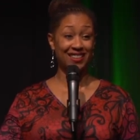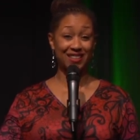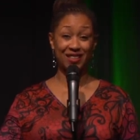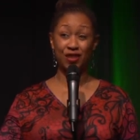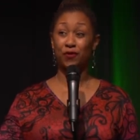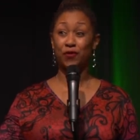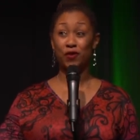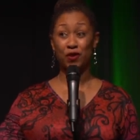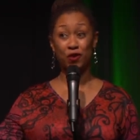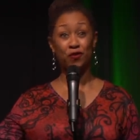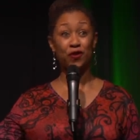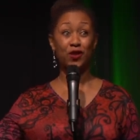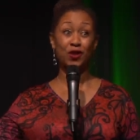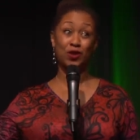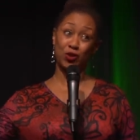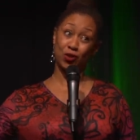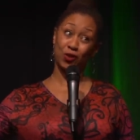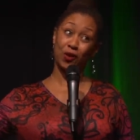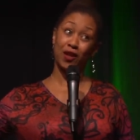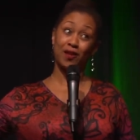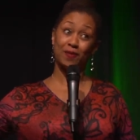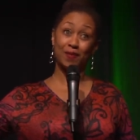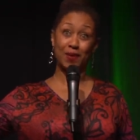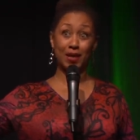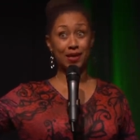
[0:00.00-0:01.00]
Because if you've
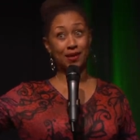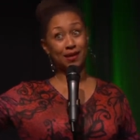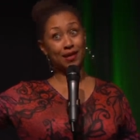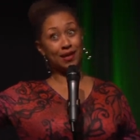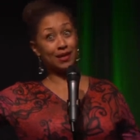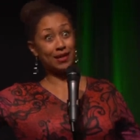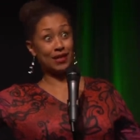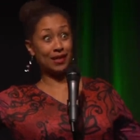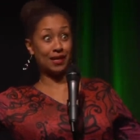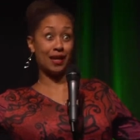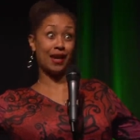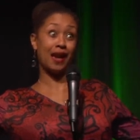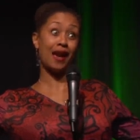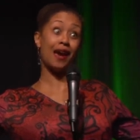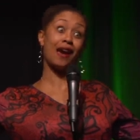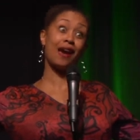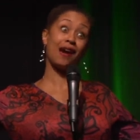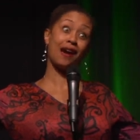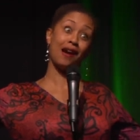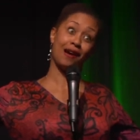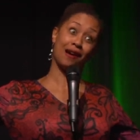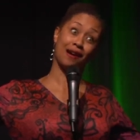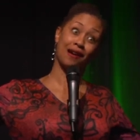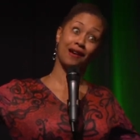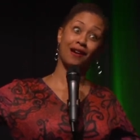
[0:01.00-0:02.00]
enjoyed me, then
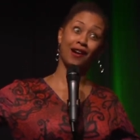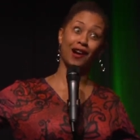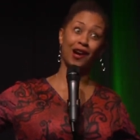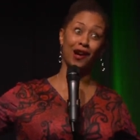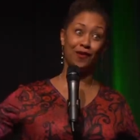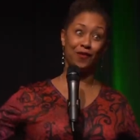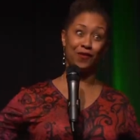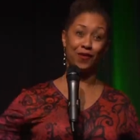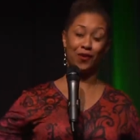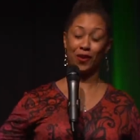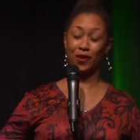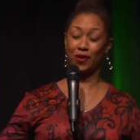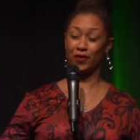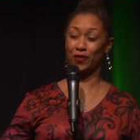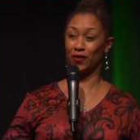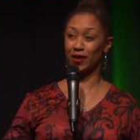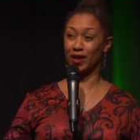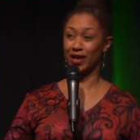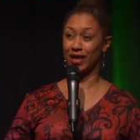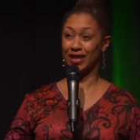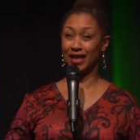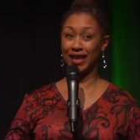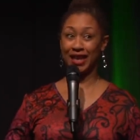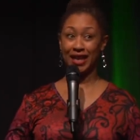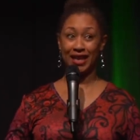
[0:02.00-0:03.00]
yeah, I'm very
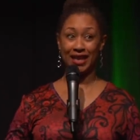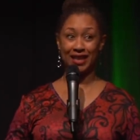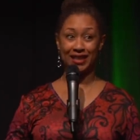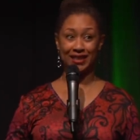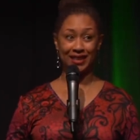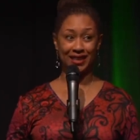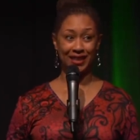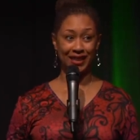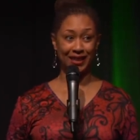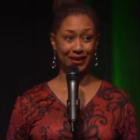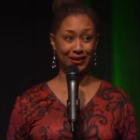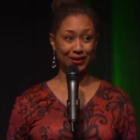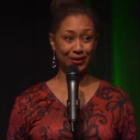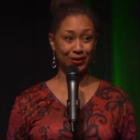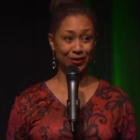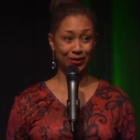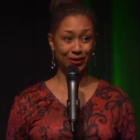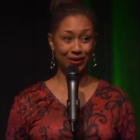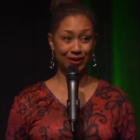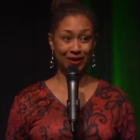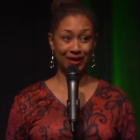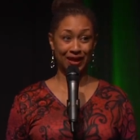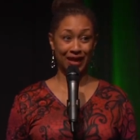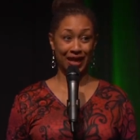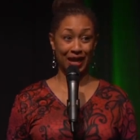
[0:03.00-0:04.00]
funny lady, Leighann
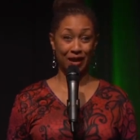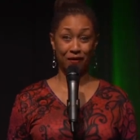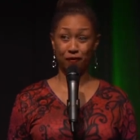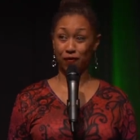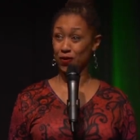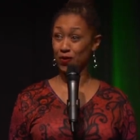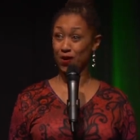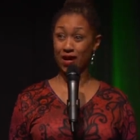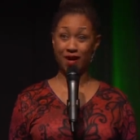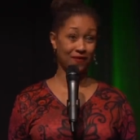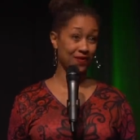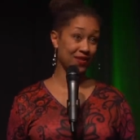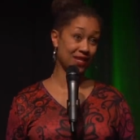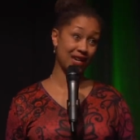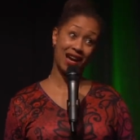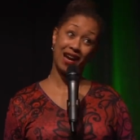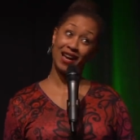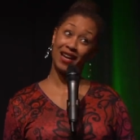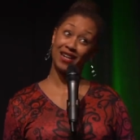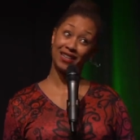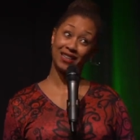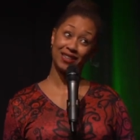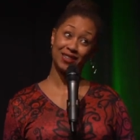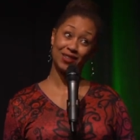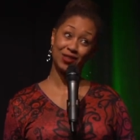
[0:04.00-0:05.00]
Lord. If you have
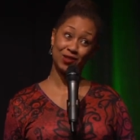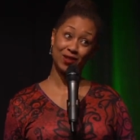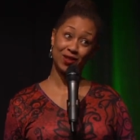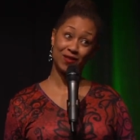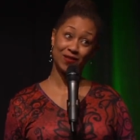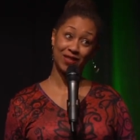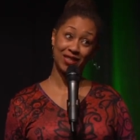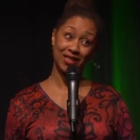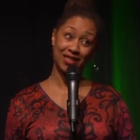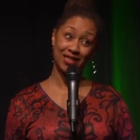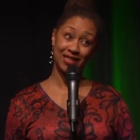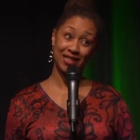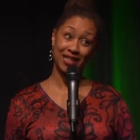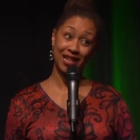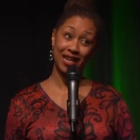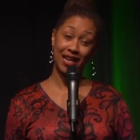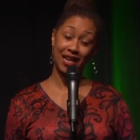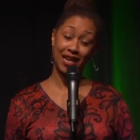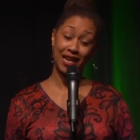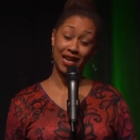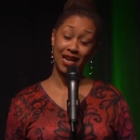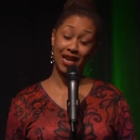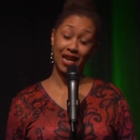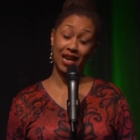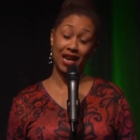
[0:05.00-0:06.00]
not enjoyed me
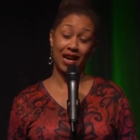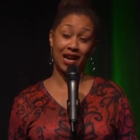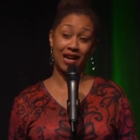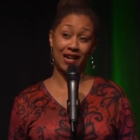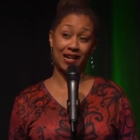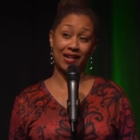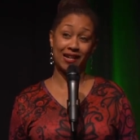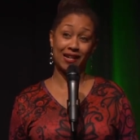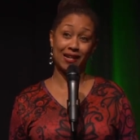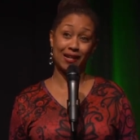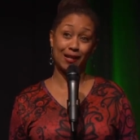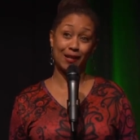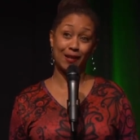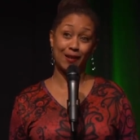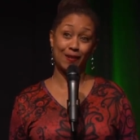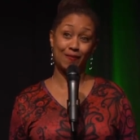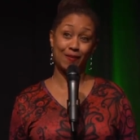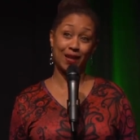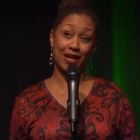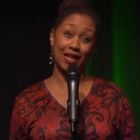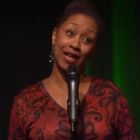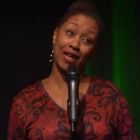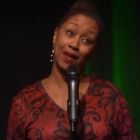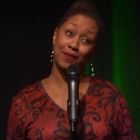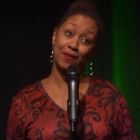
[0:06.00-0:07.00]
today, uh,
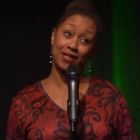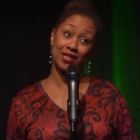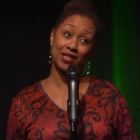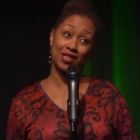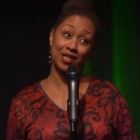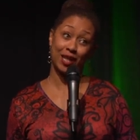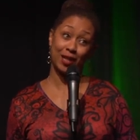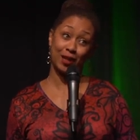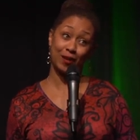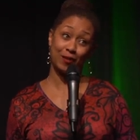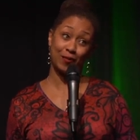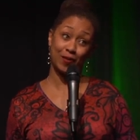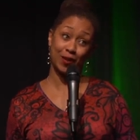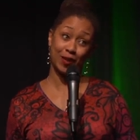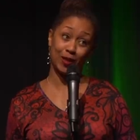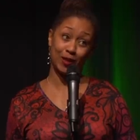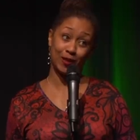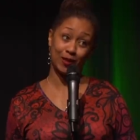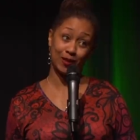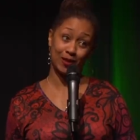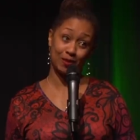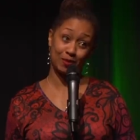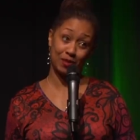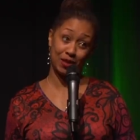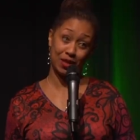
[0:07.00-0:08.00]
my name is Jada
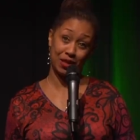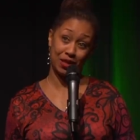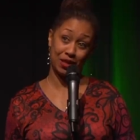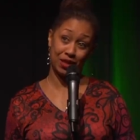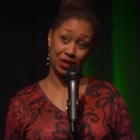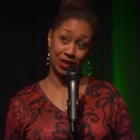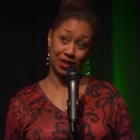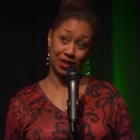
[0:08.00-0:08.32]
Pinkett Smith.